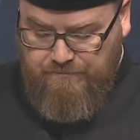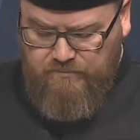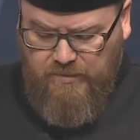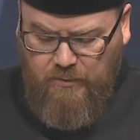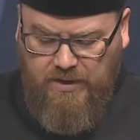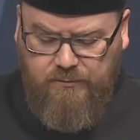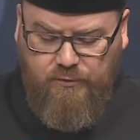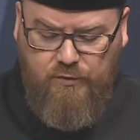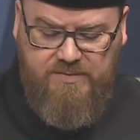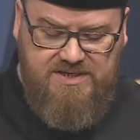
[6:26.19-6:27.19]
Now, what
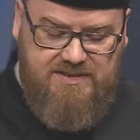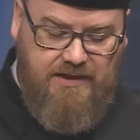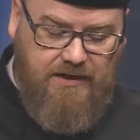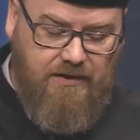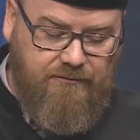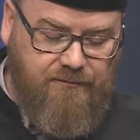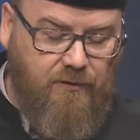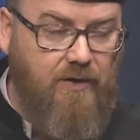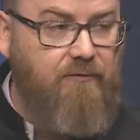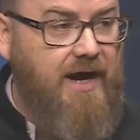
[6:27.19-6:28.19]
room is there
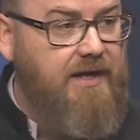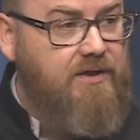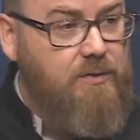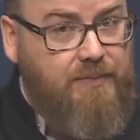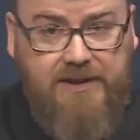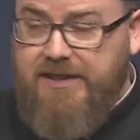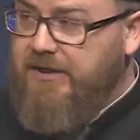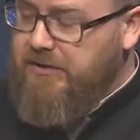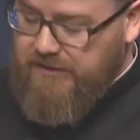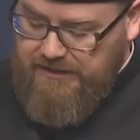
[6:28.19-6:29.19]
for a radical
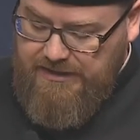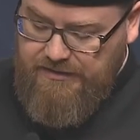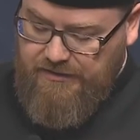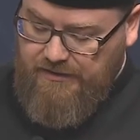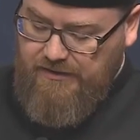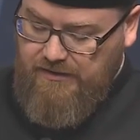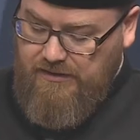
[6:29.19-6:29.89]
political leader,